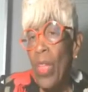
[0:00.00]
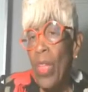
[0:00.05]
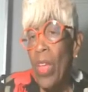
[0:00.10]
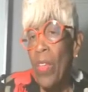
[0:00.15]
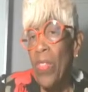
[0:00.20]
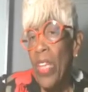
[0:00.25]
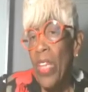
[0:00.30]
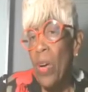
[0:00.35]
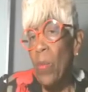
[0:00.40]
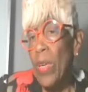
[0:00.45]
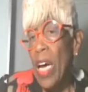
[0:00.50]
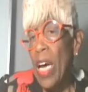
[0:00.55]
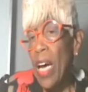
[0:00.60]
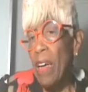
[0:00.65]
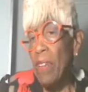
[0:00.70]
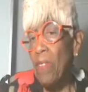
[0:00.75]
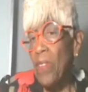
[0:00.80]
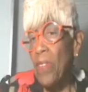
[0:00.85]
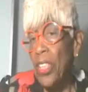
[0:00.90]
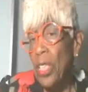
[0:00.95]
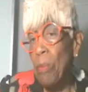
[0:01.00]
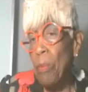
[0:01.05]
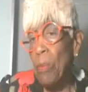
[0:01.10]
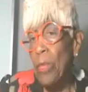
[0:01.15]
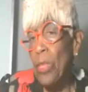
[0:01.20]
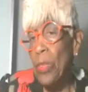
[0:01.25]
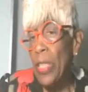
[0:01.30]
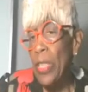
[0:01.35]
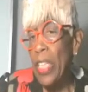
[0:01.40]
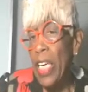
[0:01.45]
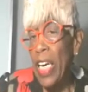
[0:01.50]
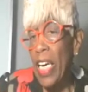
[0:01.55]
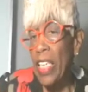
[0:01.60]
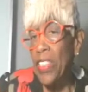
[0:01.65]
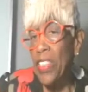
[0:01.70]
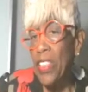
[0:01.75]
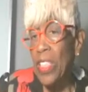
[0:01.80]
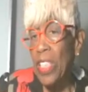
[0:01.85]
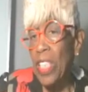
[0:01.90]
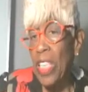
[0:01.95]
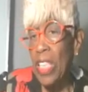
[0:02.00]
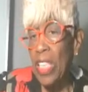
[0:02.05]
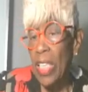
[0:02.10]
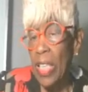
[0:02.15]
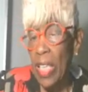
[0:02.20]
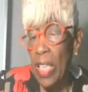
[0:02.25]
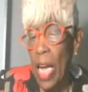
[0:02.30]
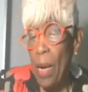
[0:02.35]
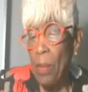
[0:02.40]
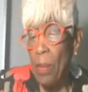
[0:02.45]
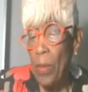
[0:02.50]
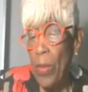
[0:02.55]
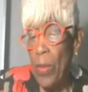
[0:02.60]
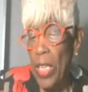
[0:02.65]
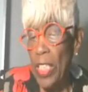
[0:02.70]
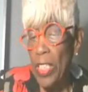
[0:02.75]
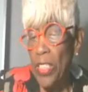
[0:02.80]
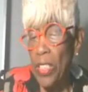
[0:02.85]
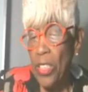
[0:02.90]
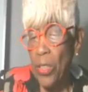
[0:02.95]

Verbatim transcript: Then we have the communication and collaboration